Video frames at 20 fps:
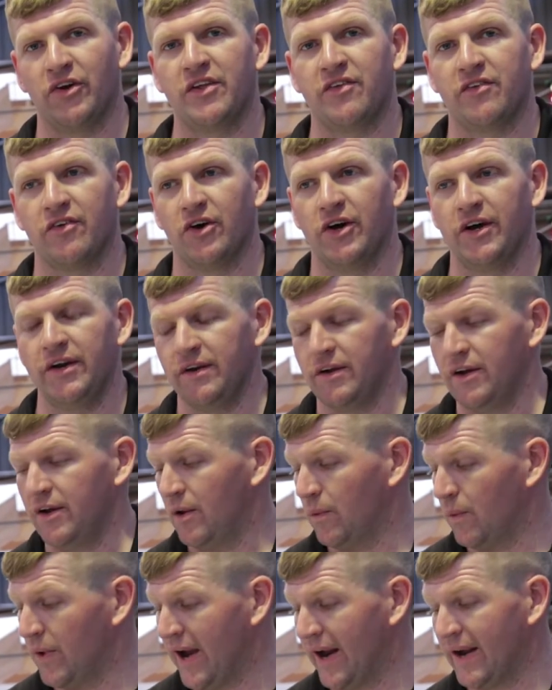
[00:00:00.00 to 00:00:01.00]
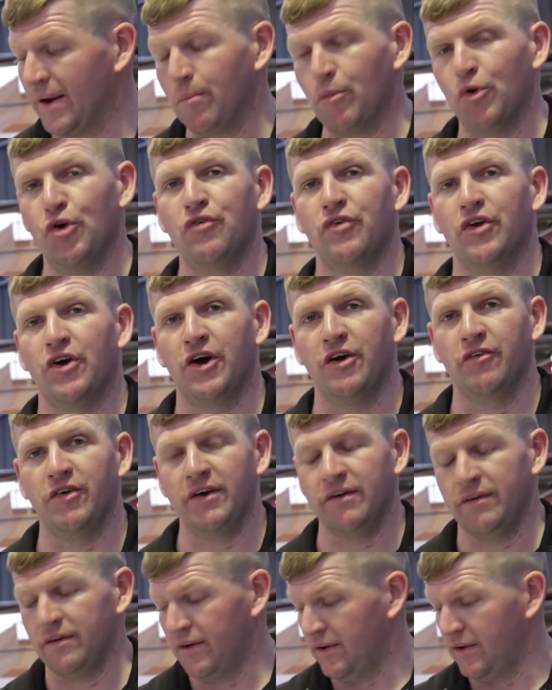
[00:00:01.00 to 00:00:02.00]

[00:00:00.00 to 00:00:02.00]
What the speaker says: inside, we had to move it over,